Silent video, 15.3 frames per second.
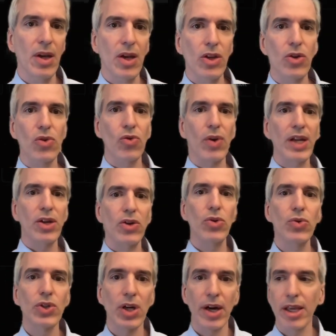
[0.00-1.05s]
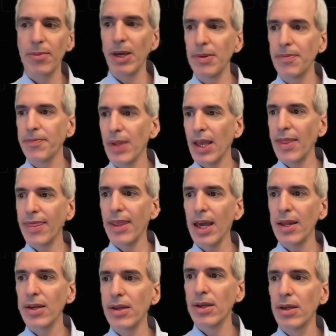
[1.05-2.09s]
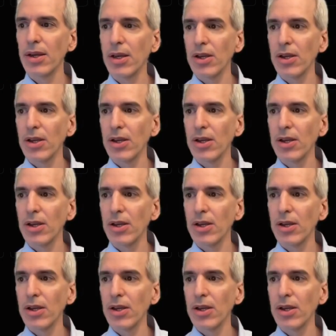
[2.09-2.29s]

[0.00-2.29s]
you can create a new document, and then